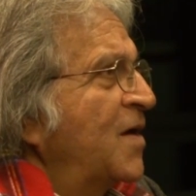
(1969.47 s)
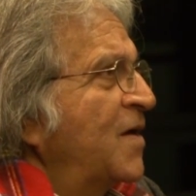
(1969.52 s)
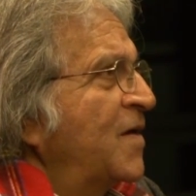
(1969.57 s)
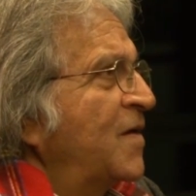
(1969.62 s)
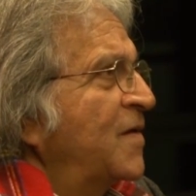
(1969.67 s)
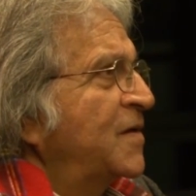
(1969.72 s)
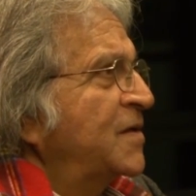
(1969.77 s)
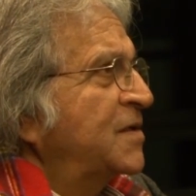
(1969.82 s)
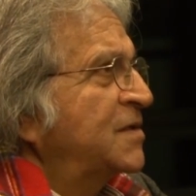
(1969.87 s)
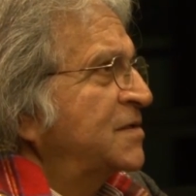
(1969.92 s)

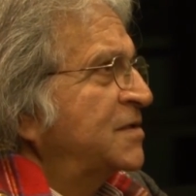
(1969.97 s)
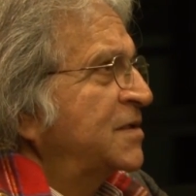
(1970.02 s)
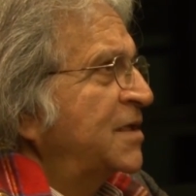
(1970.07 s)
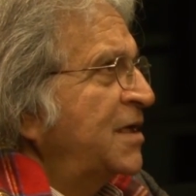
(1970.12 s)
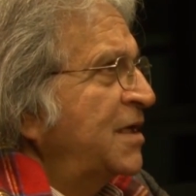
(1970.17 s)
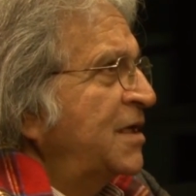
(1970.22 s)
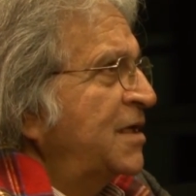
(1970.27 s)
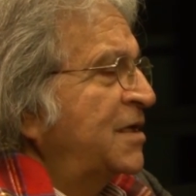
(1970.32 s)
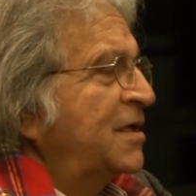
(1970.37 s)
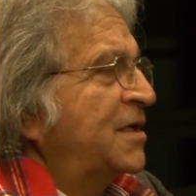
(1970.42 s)
Or is
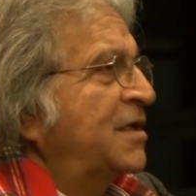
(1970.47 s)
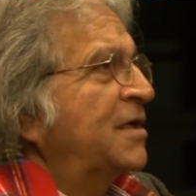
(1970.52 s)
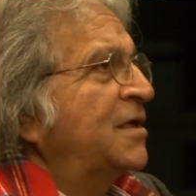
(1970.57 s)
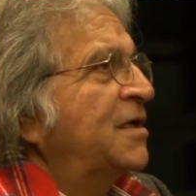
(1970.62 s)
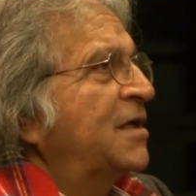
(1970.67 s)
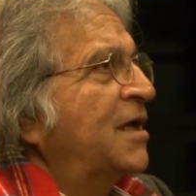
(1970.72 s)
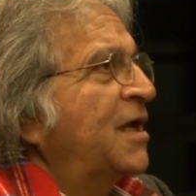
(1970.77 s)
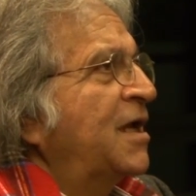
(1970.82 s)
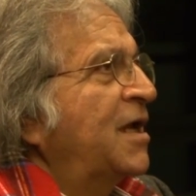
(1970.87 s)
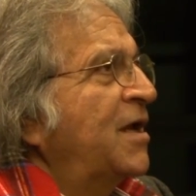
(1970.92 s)

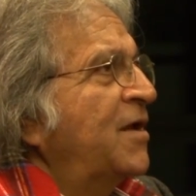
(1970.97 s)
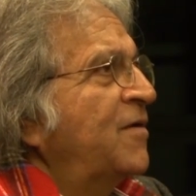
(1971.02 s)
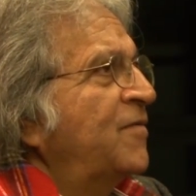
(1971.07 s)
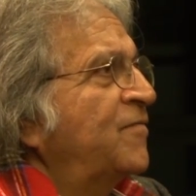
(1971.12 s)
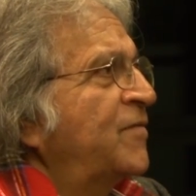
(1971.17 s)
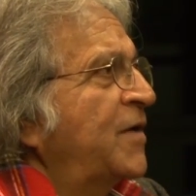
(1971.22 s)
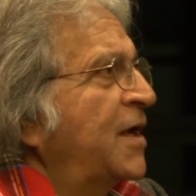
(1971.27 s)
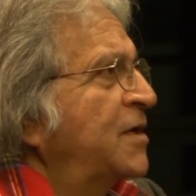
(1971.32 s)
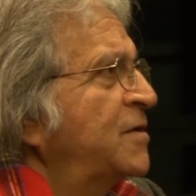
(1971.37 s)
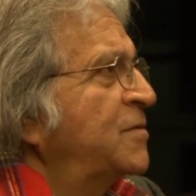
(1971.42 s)
thinking a
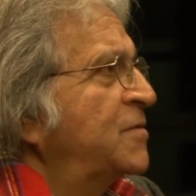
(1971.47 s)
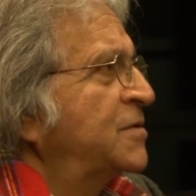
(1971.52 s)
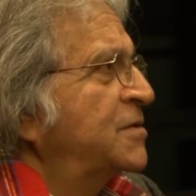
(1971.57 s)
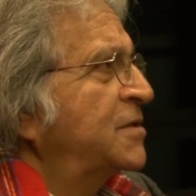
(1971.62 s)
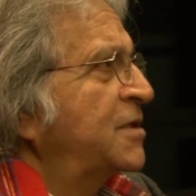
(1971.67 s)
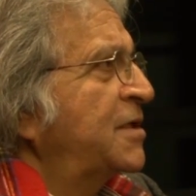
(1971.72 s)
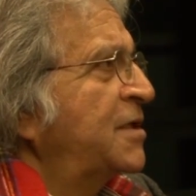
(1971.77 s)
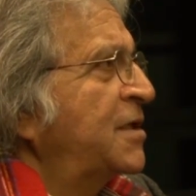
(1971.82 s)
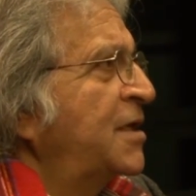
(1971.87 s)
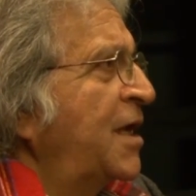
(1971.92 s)

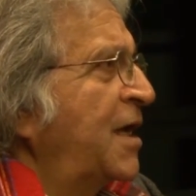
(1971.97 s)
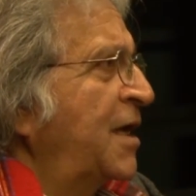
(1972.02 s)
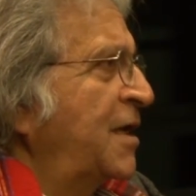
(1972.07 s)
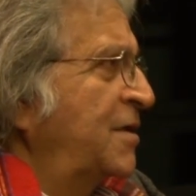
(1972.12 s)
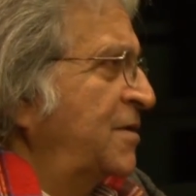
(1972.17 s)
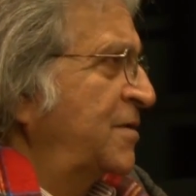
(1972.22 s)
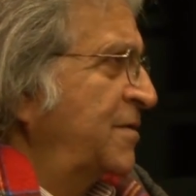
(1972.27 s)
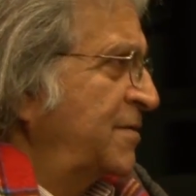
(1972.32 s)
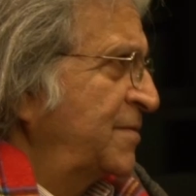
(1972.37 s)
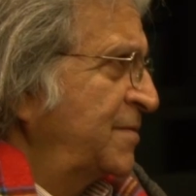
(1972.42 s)
fiduciary
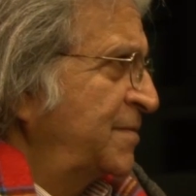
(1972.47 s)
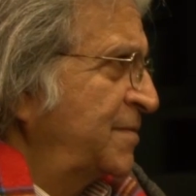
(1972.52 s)
act